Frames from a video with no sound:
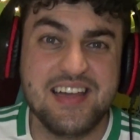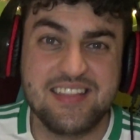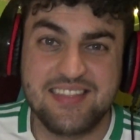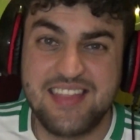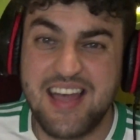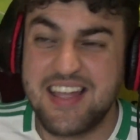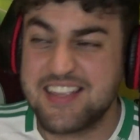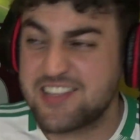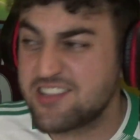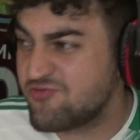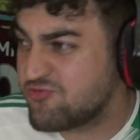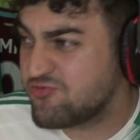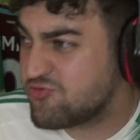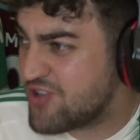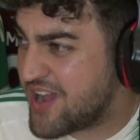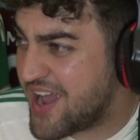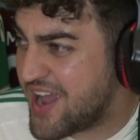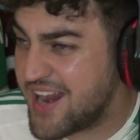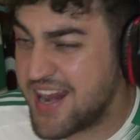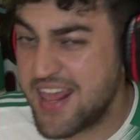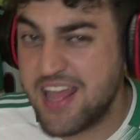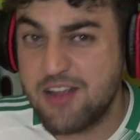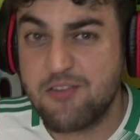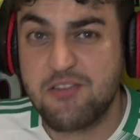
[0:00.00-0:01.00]
That's
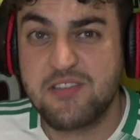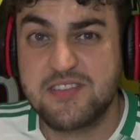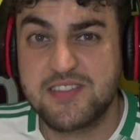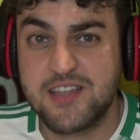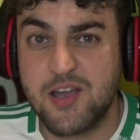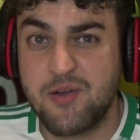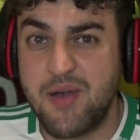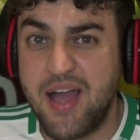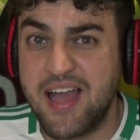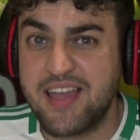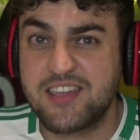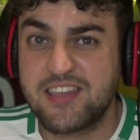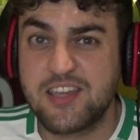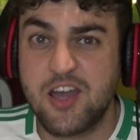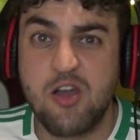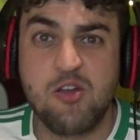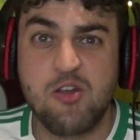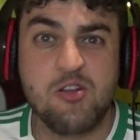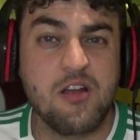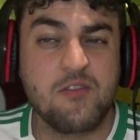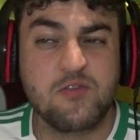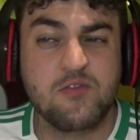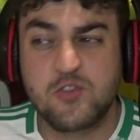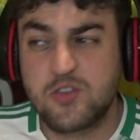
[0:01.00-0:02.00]
really a result
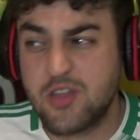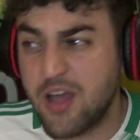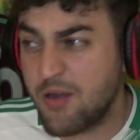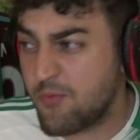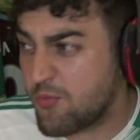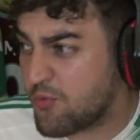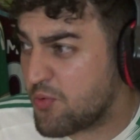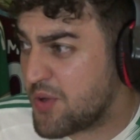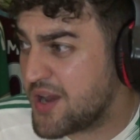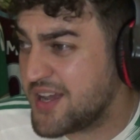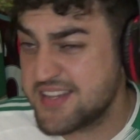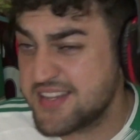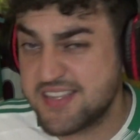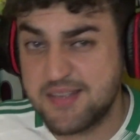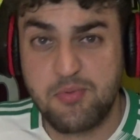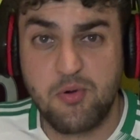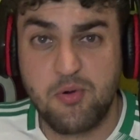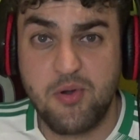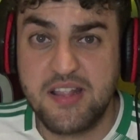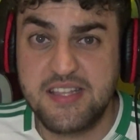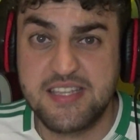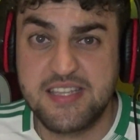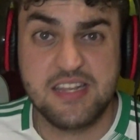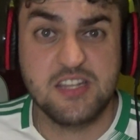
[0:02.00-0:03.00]
Angola. I'm really
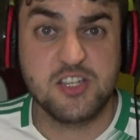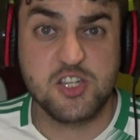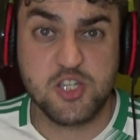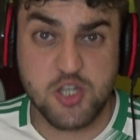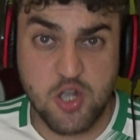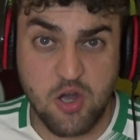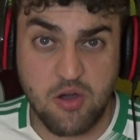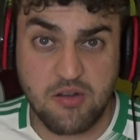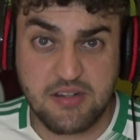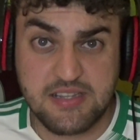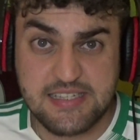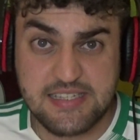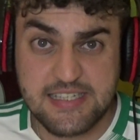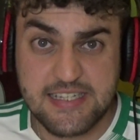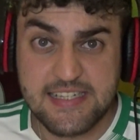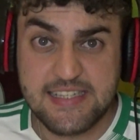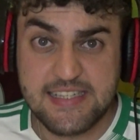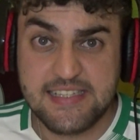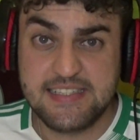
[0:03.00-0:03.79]
disappointed and shocked.